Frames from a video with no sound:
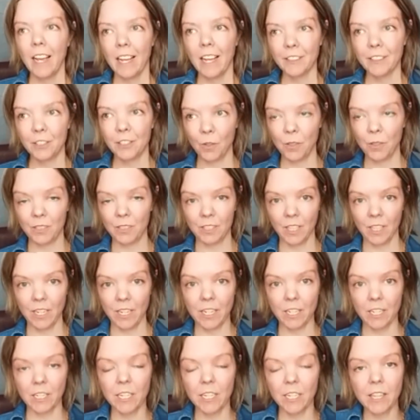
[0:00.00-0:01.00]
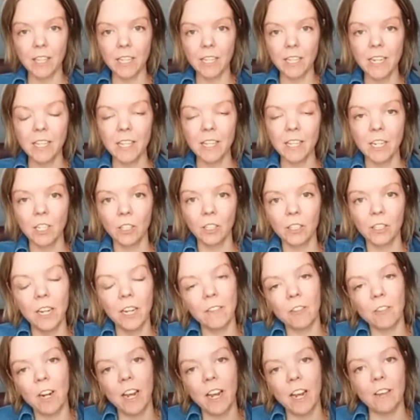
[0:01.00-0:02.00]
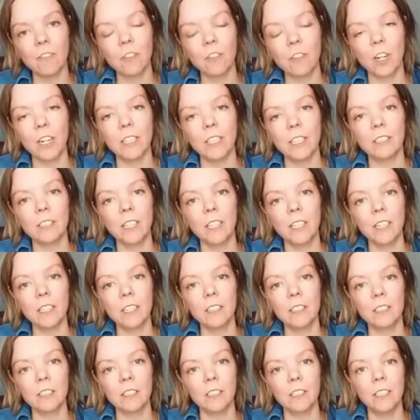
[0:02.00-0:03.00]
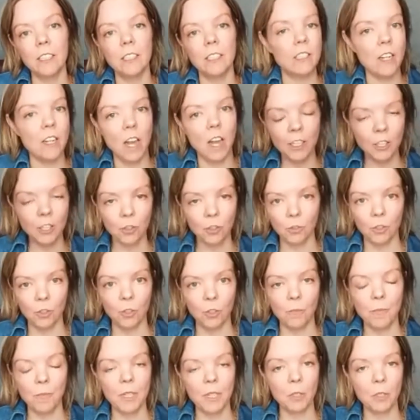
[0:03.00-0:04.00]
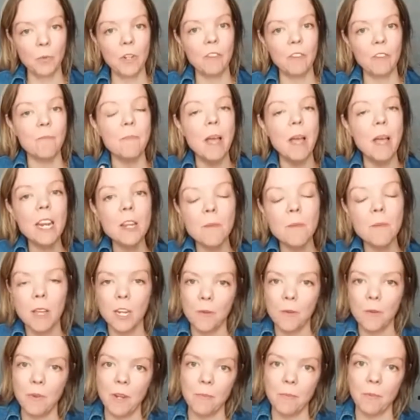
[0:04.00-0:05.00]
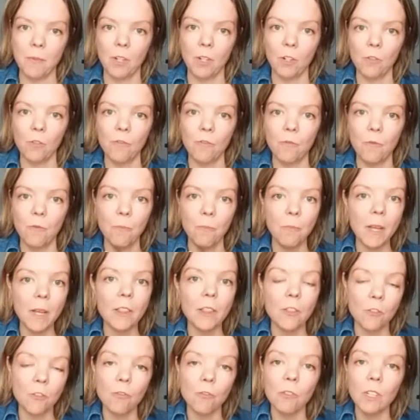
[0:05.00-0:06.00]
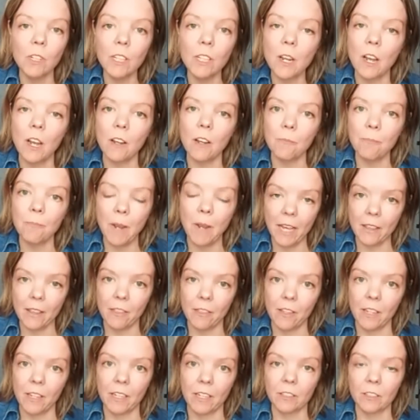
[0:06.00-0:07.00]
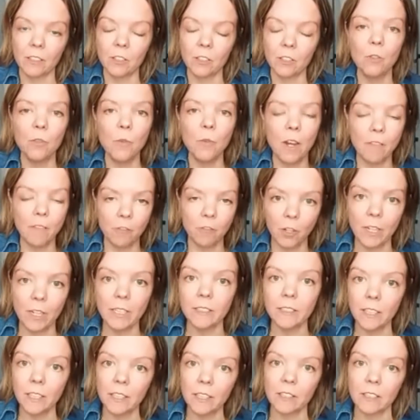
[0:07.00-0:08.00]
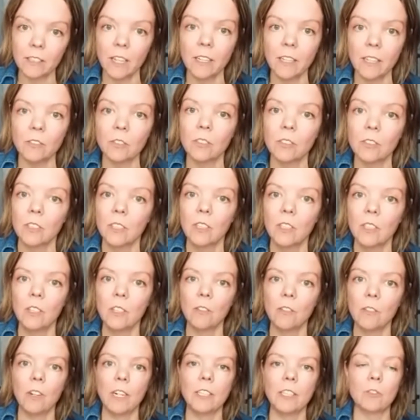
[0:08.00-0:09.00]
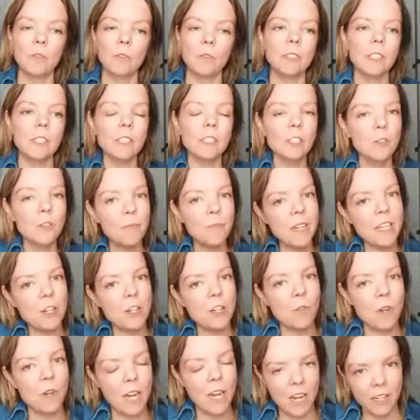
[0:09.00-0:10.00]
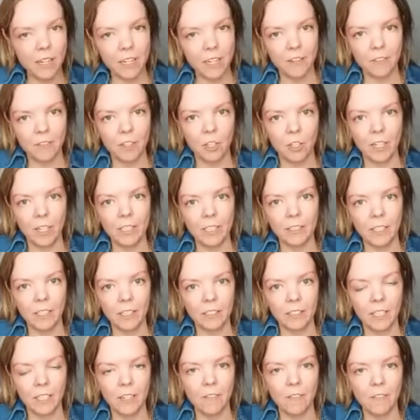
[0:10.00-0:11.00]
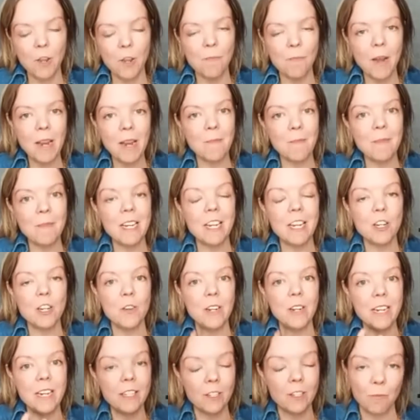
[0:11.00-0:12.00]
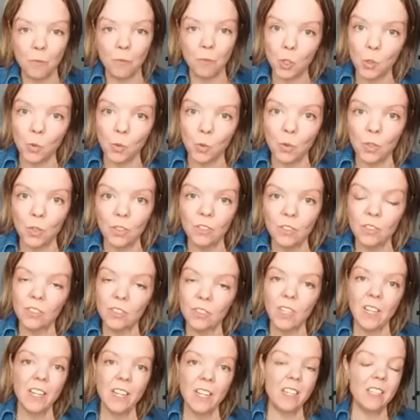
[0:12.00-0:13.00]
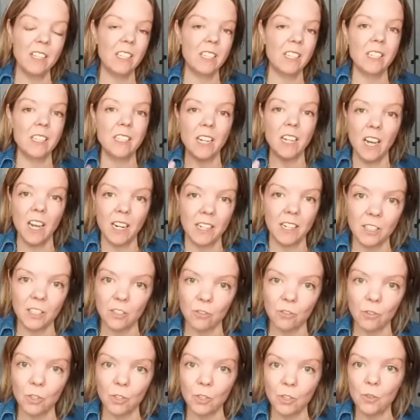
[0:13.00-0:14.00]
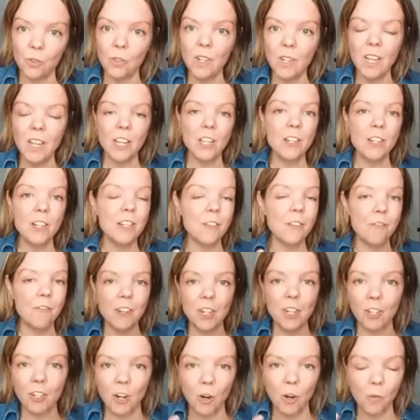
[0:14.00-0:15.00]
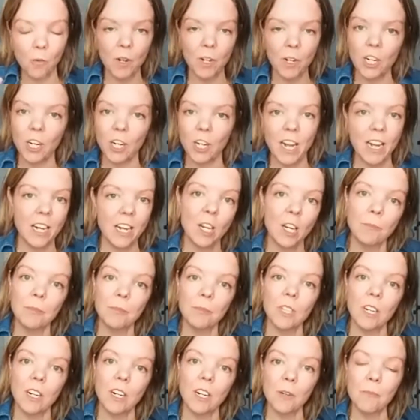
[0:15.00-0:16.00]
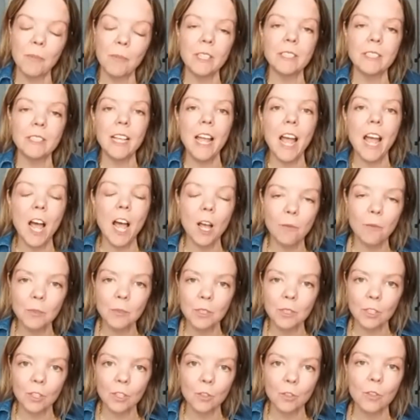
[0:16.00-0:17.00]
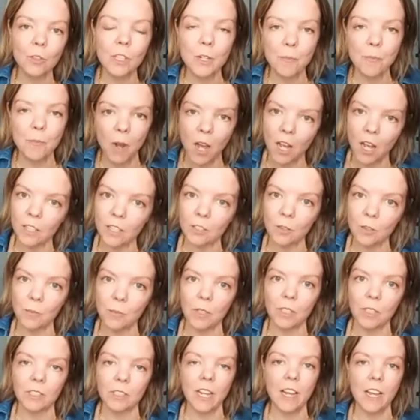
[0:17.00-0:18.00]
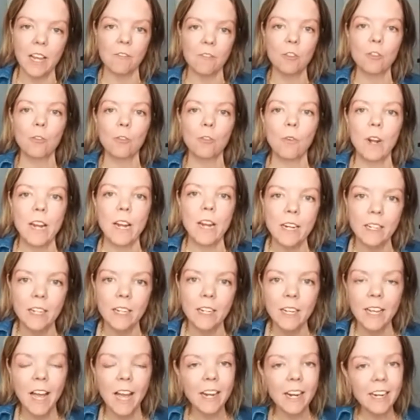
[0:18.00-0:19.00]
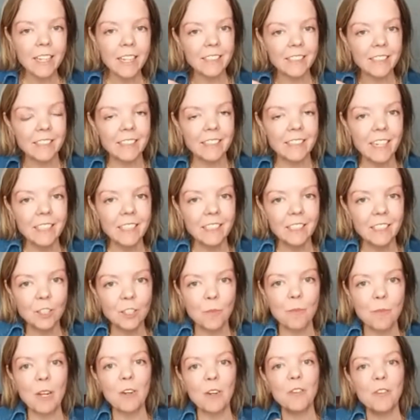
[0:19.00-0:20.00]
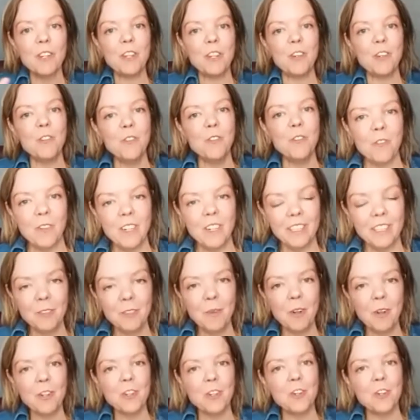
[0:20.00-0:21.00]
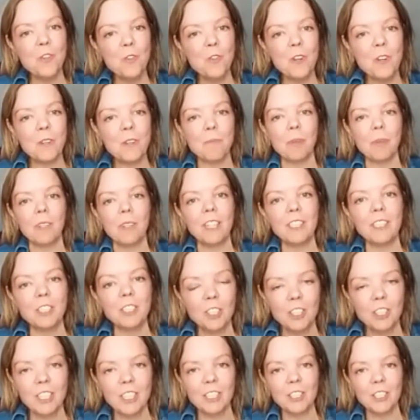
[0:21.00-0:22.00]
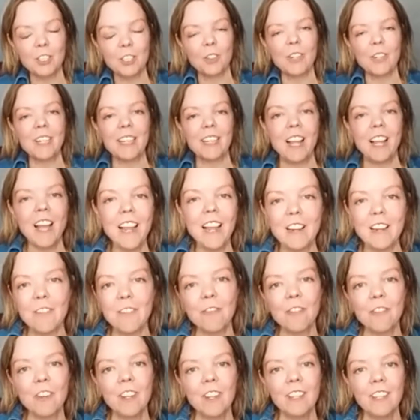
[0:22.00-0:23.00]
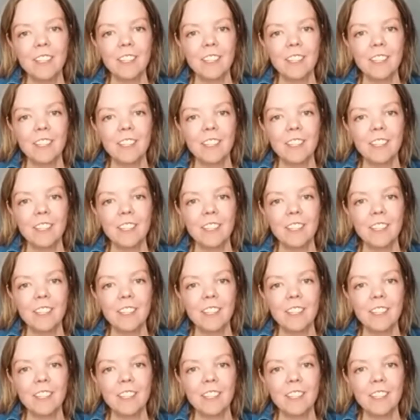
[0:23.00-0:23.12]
And so it's like to think that you'll never have great sex is not true because we have many, many people who've been through really uh, bad things who have great sex lives right? So it doesn't mean you can't have a great sex life. It might mean you need some tools, you need to talk it through, you need to figure out where your hangups are, but it's yeah. absolutely possible to have great. Again, sex is about you. It's about you and pleasure and enjoying life.